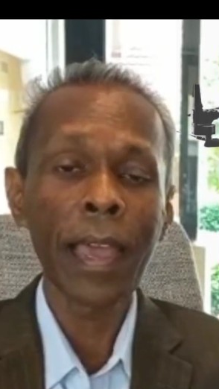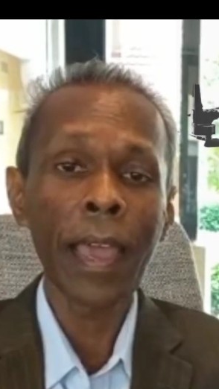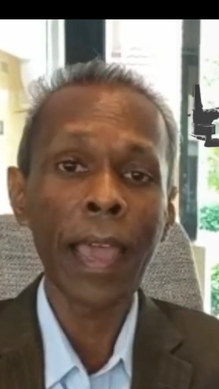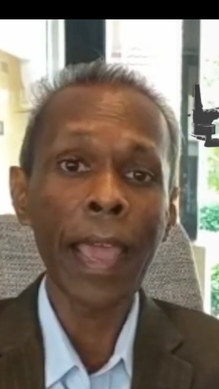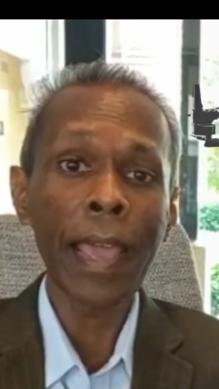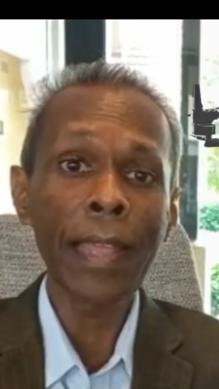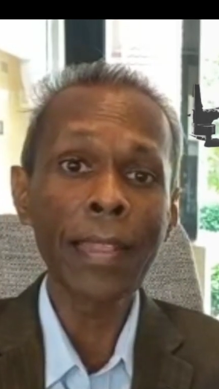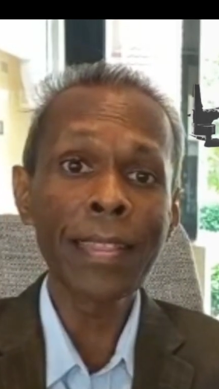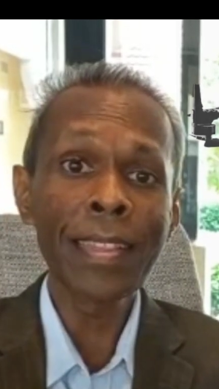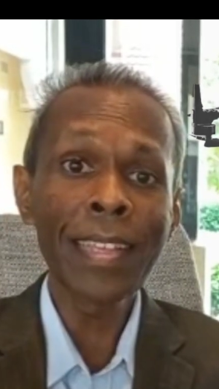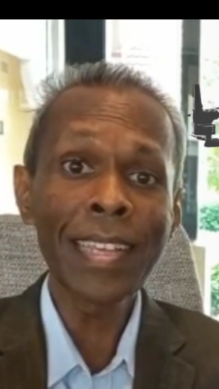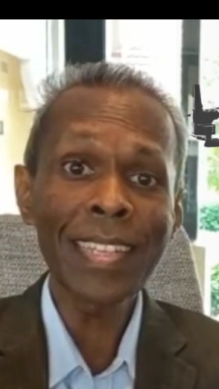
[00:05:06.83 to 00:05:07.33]

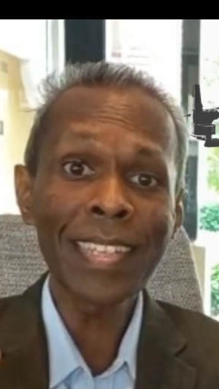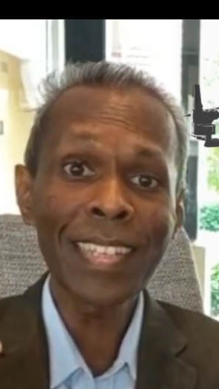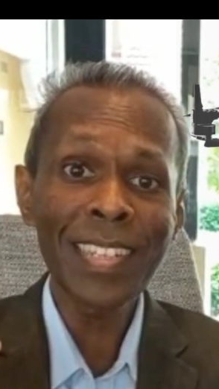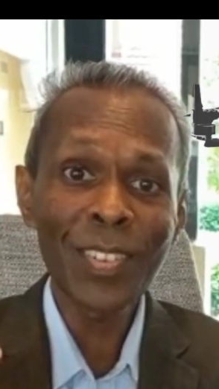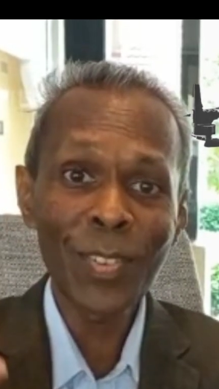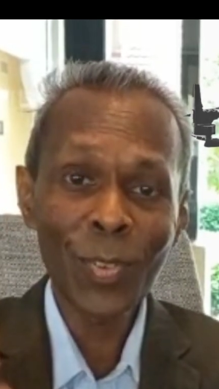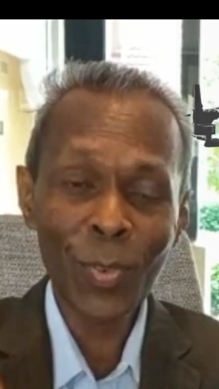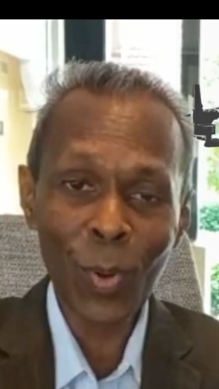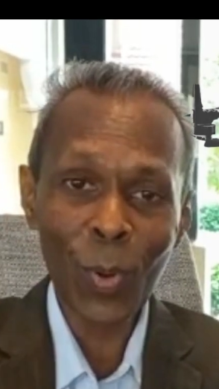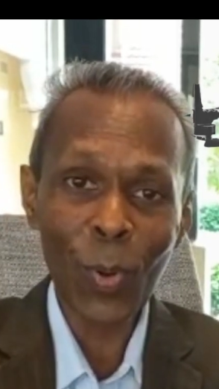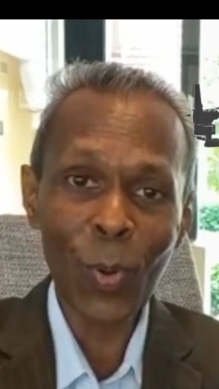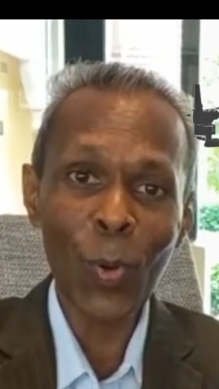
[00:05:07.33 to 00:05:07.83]
And this
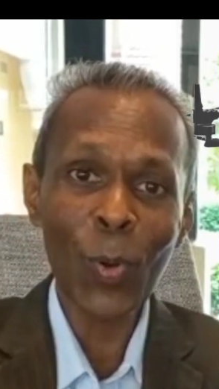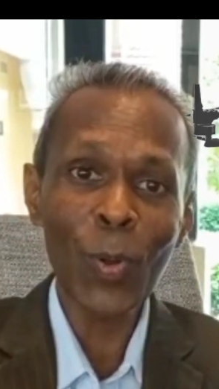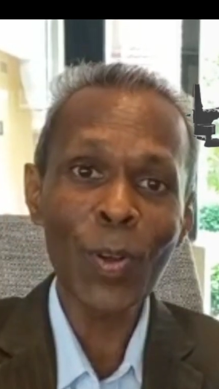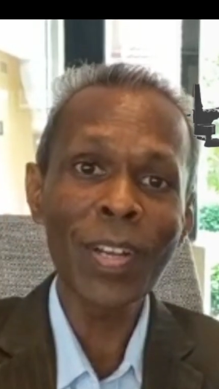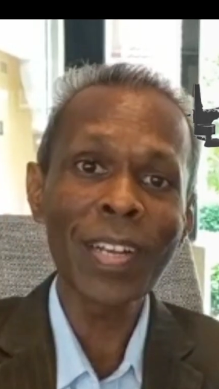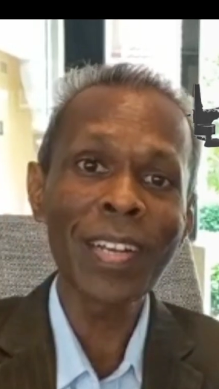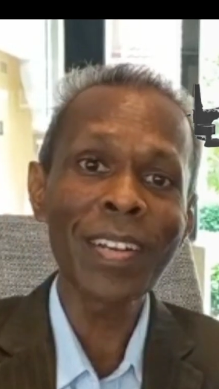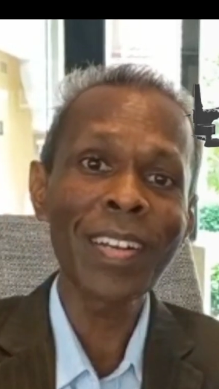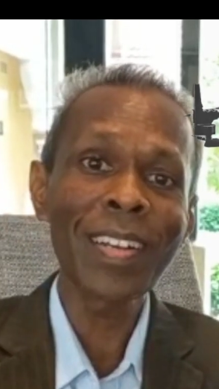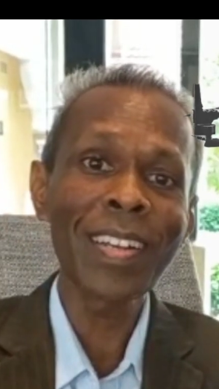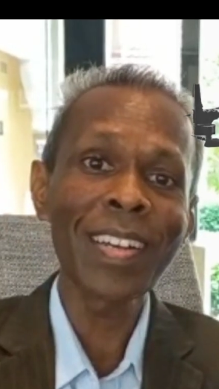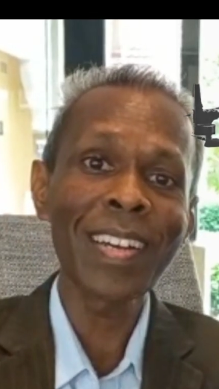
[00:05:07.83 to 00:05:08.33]

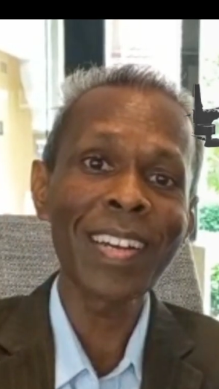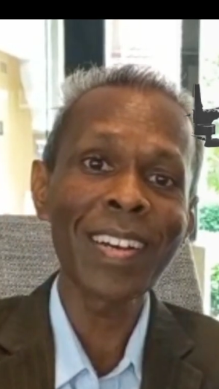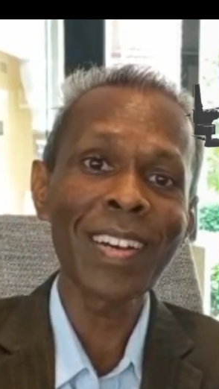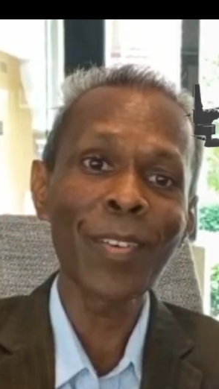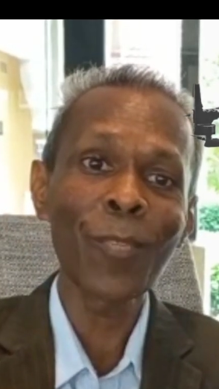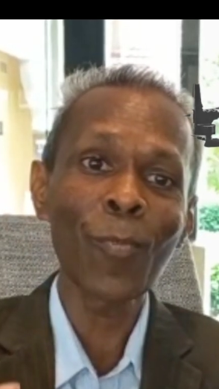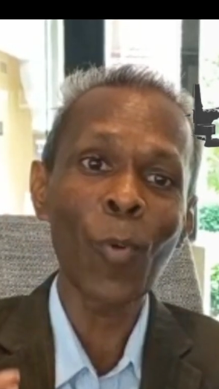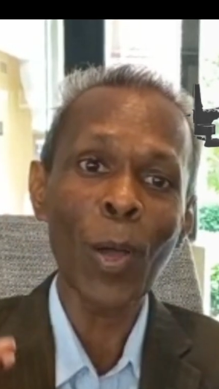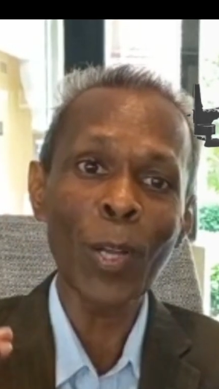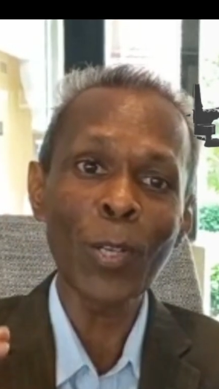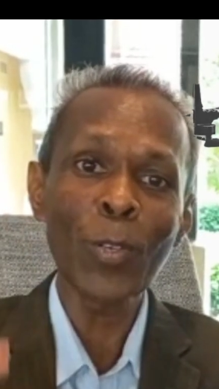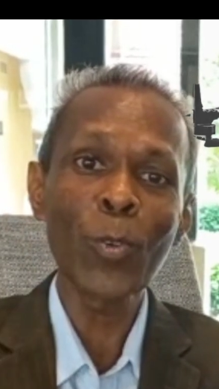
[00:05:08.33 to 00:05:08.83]
drone,
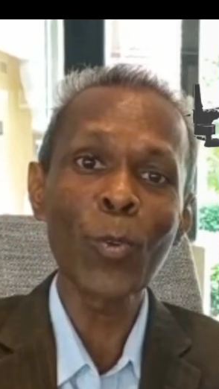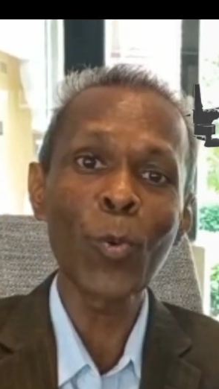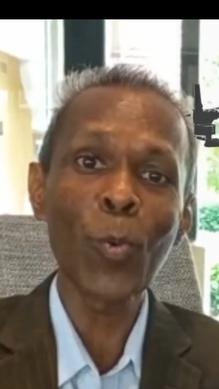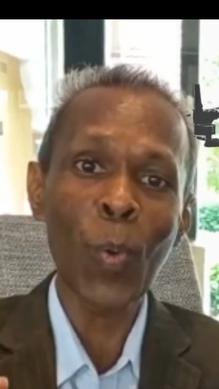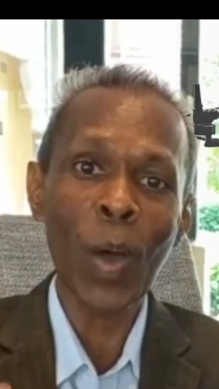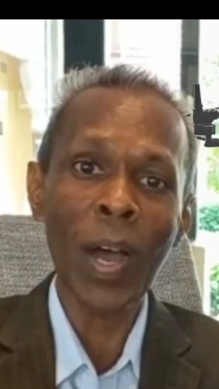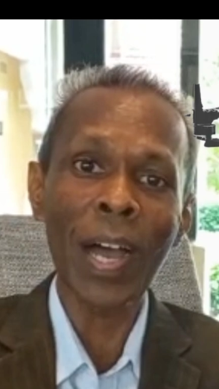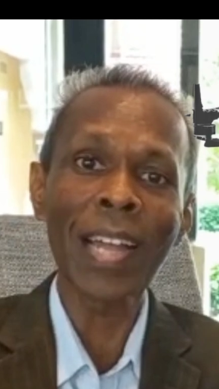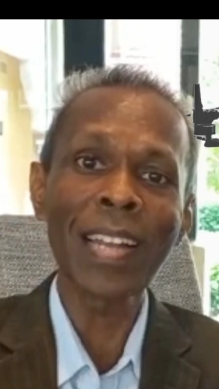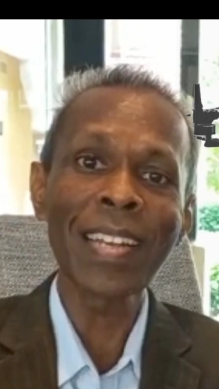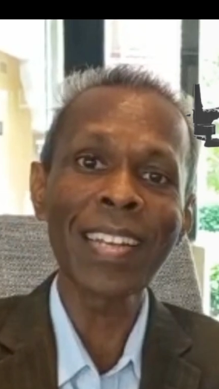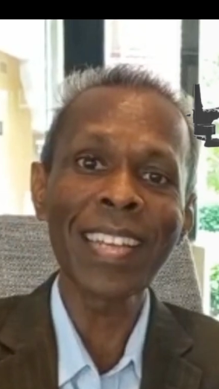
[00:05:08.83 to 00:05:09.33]

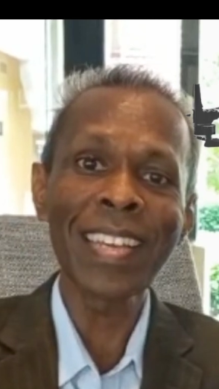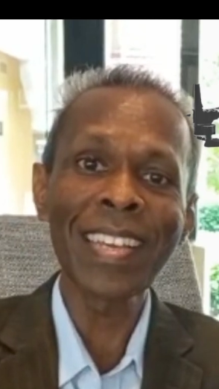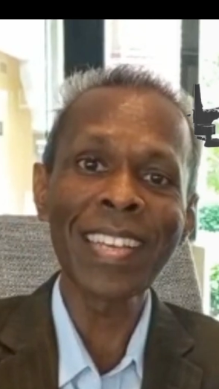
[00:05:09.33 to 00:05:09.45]
one-to-one,